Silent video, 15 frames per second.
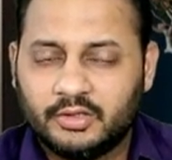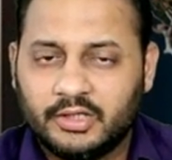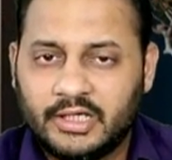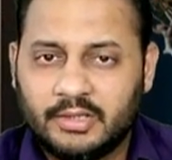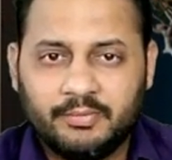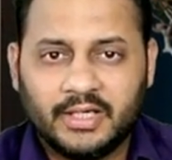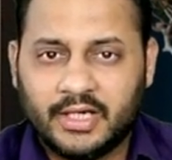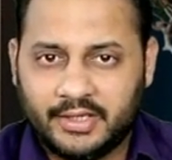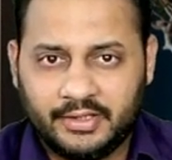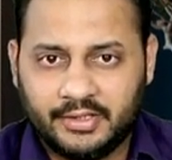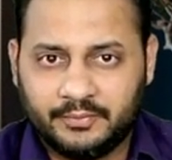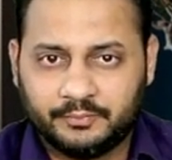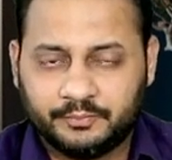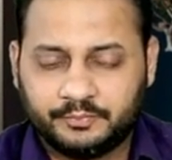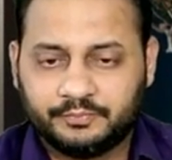EBIT.
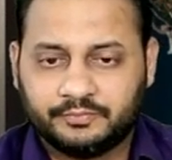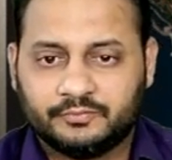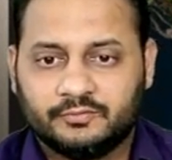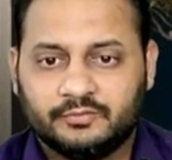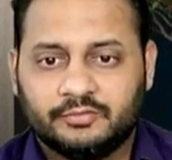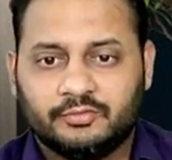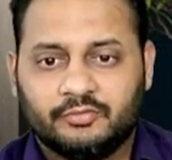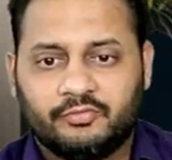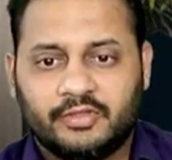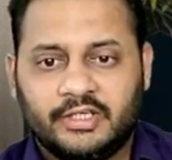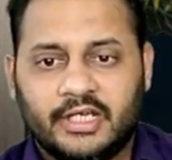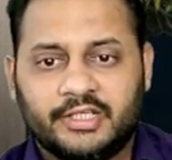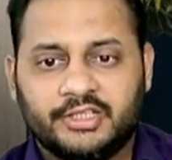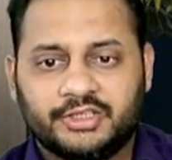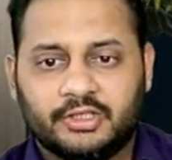
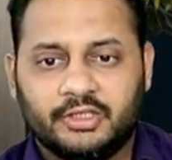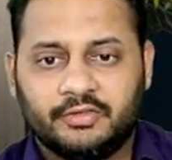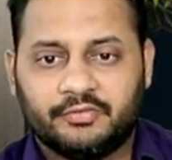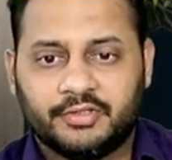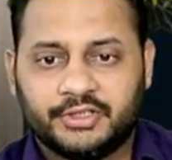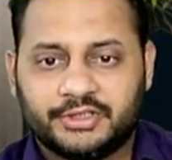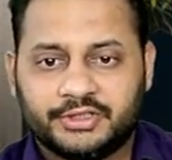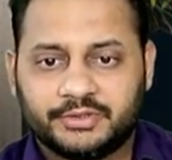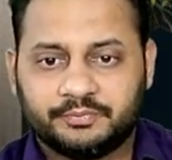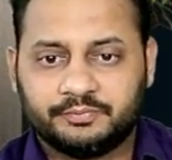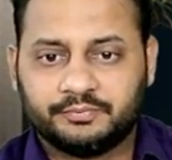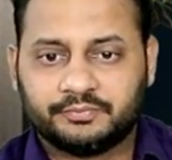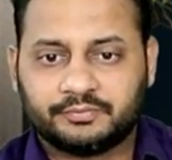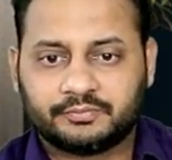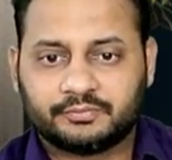Financial leverage
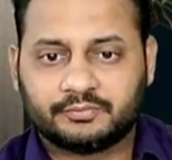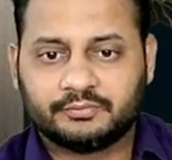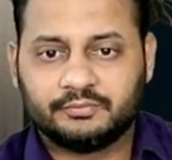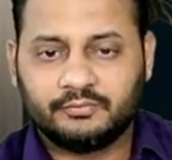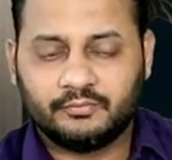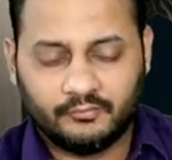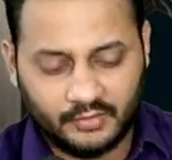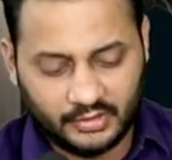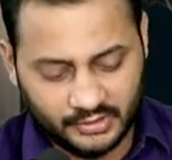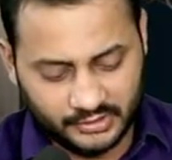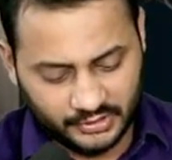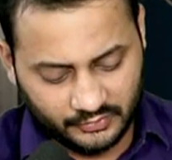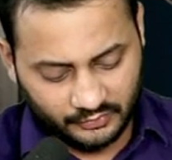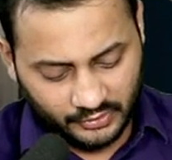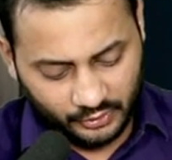is
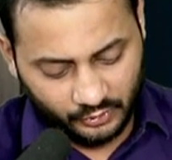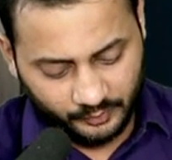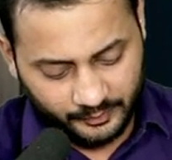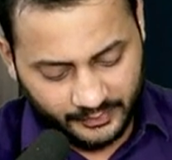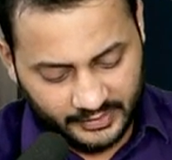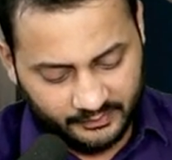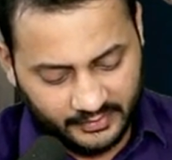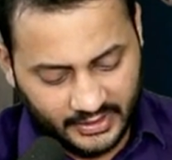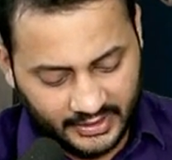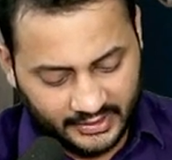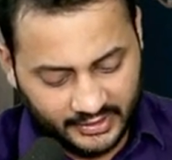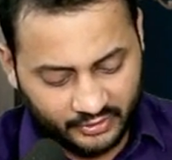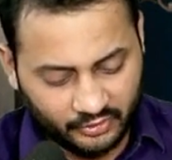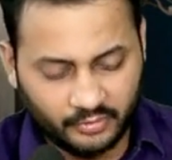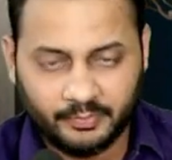equal to
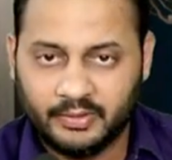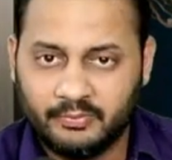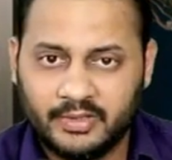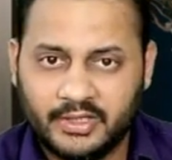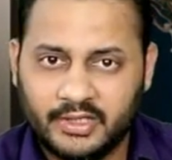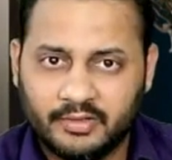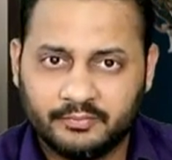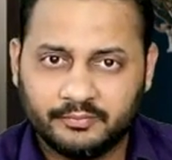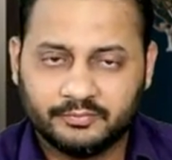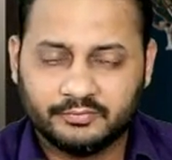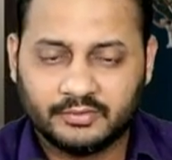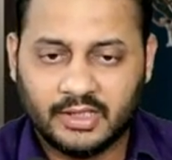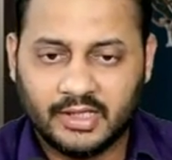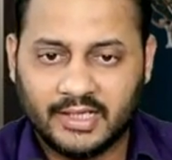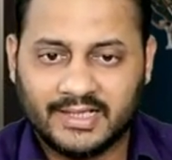PBIT or PBT,
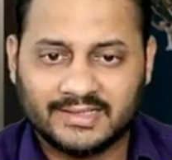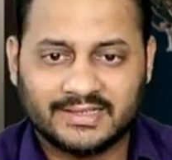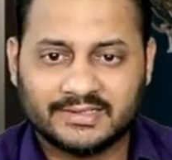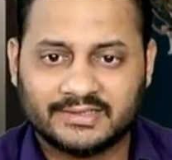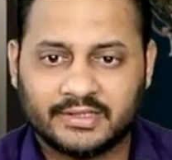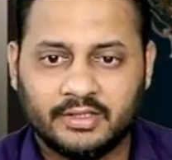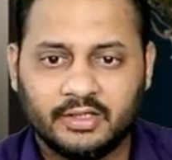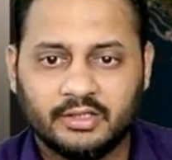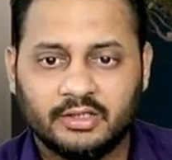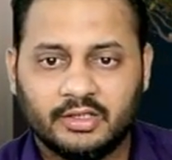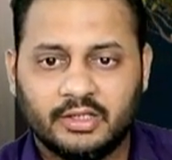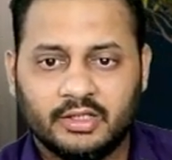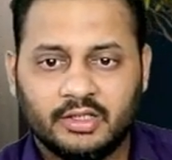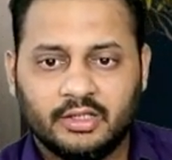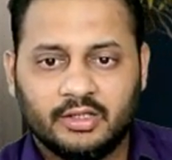as I said,
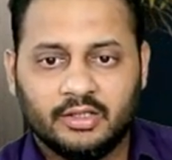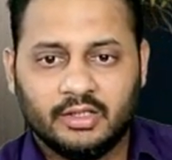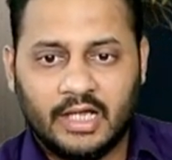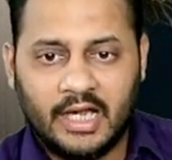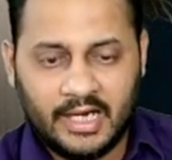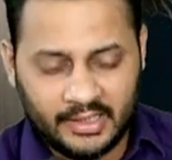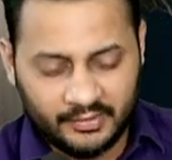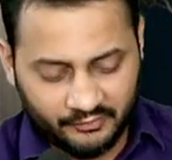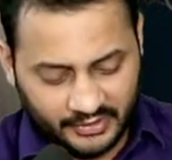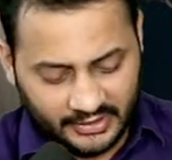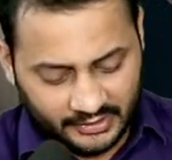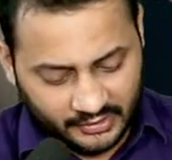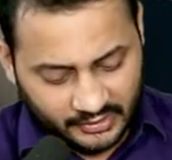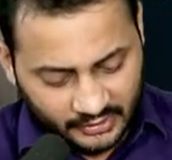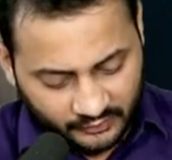and we
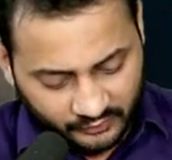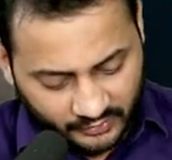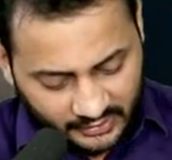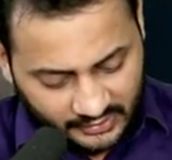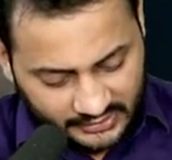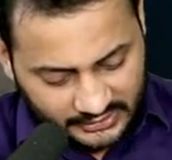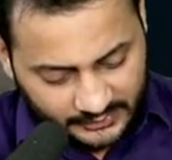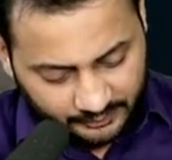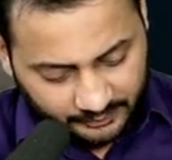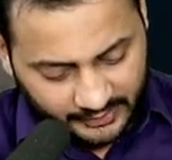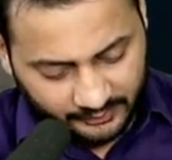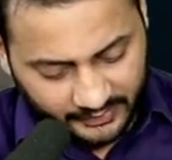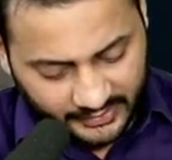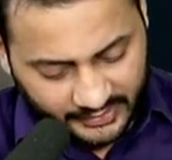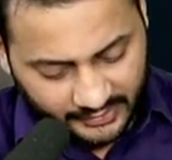can convert this
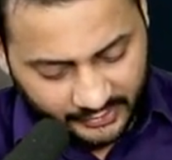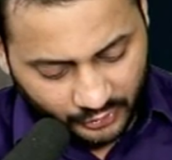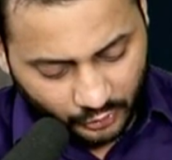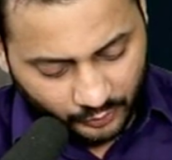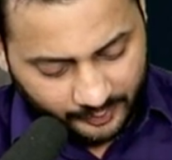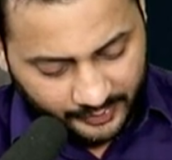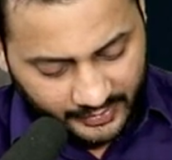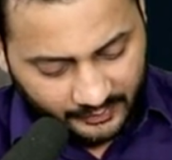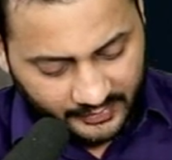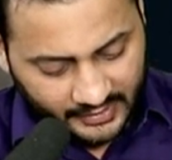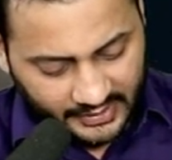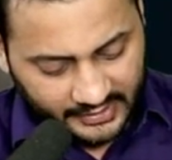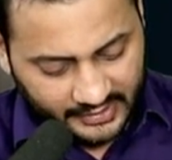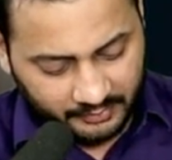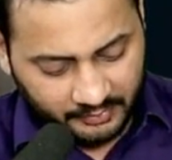PBT into
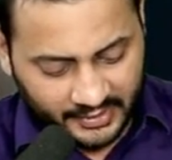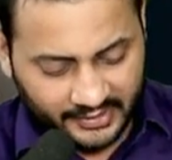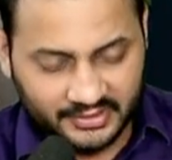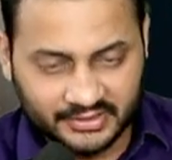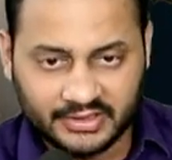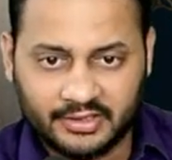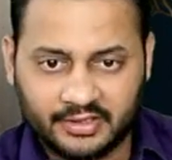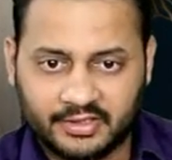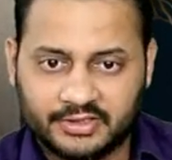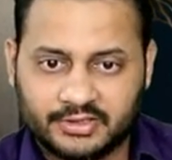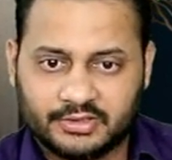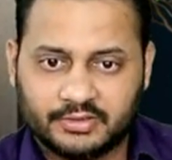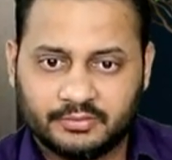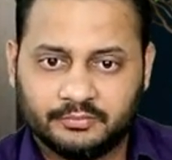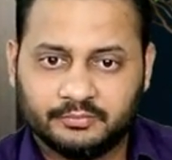PBIT minus
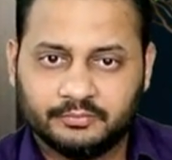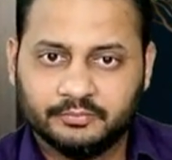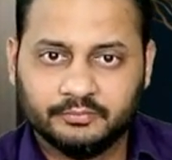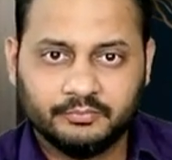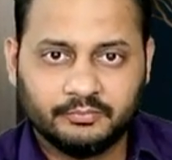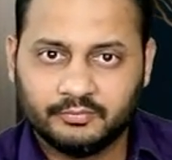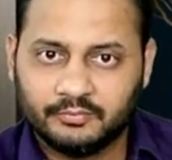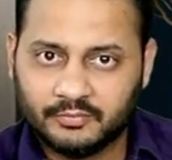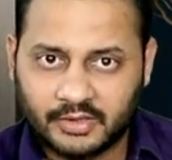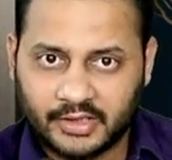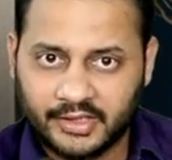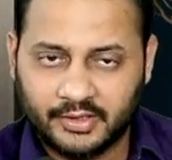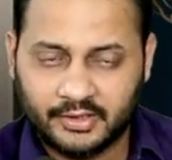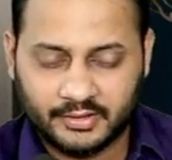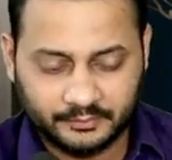interest,
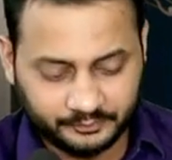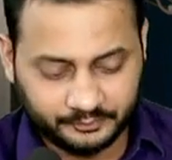right?